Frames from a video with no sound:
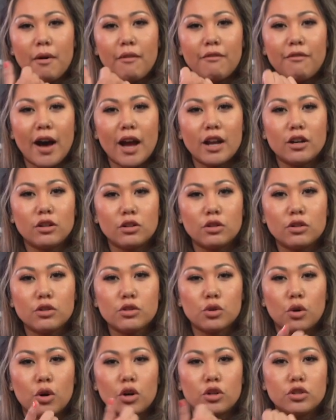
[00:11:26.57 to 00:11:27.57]

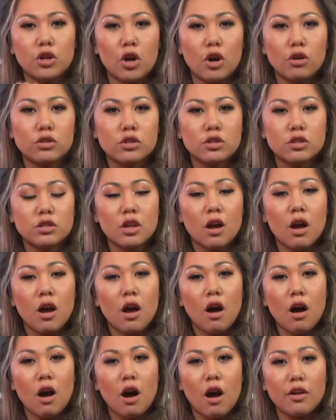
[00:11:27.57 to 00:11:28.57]
vitals or notes
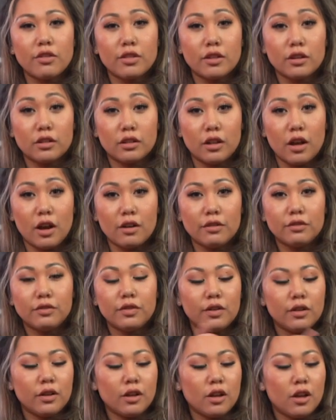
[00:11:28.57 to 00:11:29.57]
on the
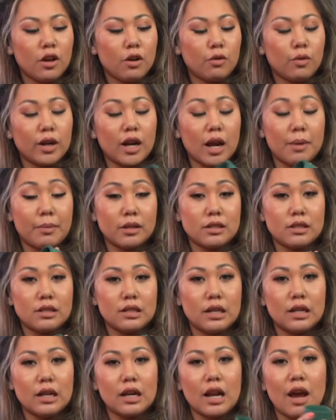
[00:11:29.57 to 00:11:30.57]
glove when I'm on
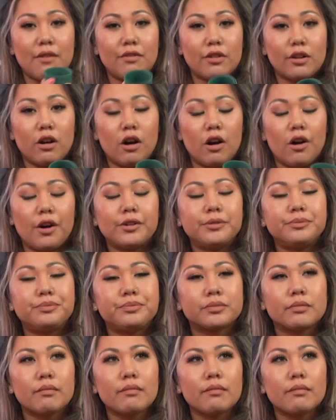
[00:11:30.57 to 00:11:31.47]
scene and I have a call.